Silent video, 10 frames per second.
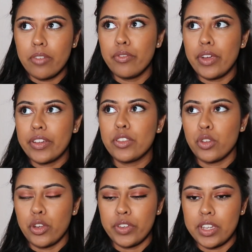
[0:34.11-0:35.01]
I'm very
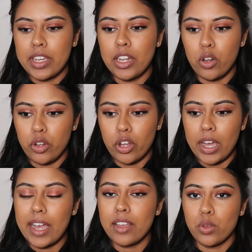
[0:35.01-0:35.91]
sorry if you can hear
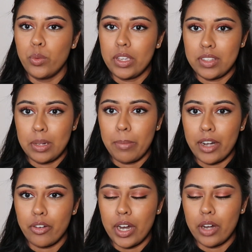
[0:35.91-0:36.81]
Luna, as always, in the
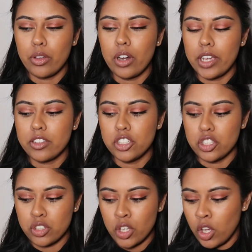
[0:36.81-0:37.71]
background, who likes to
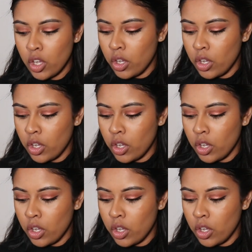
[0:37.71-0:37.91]
just...